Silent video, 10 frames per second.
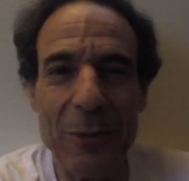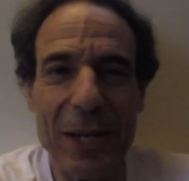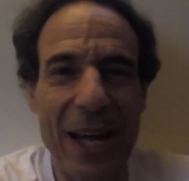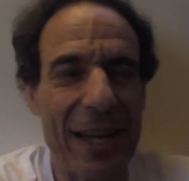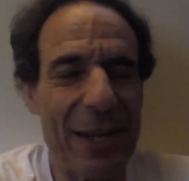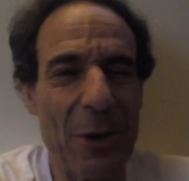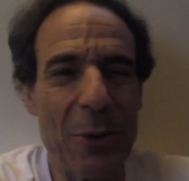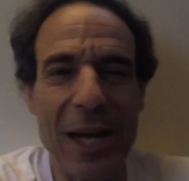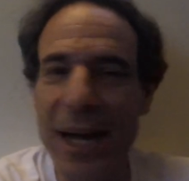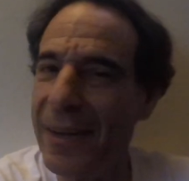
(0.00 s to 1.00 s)
we got
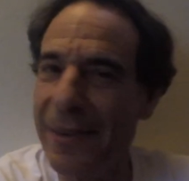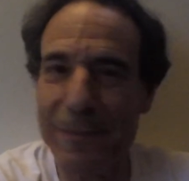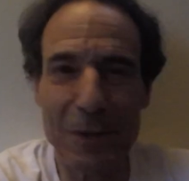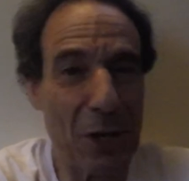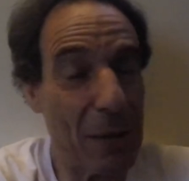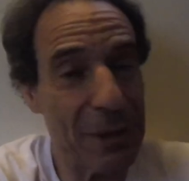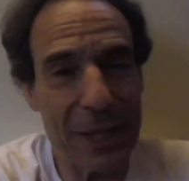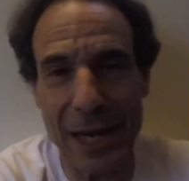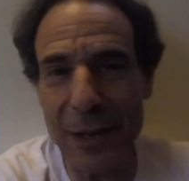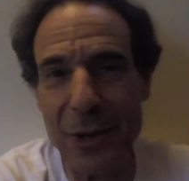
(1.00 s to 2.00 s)
to come
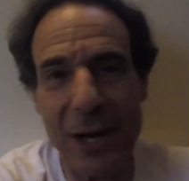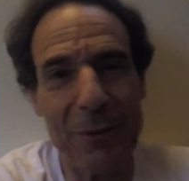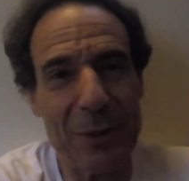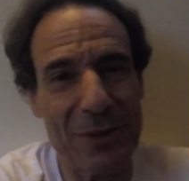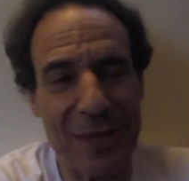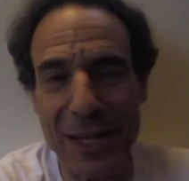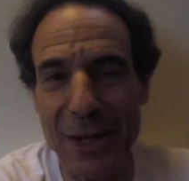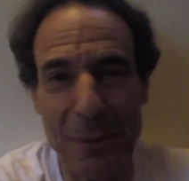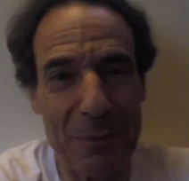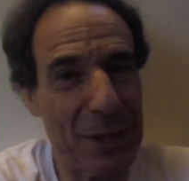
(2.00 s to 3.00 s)
together. I would say
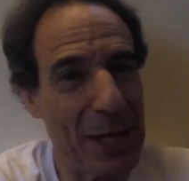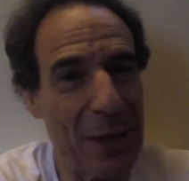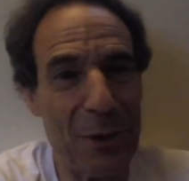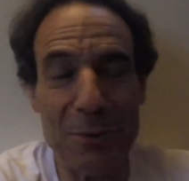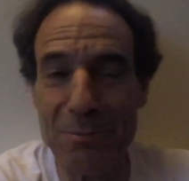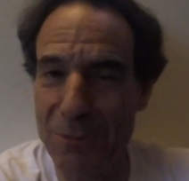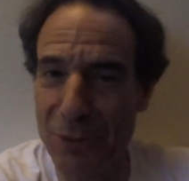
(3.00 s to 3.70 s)
come together,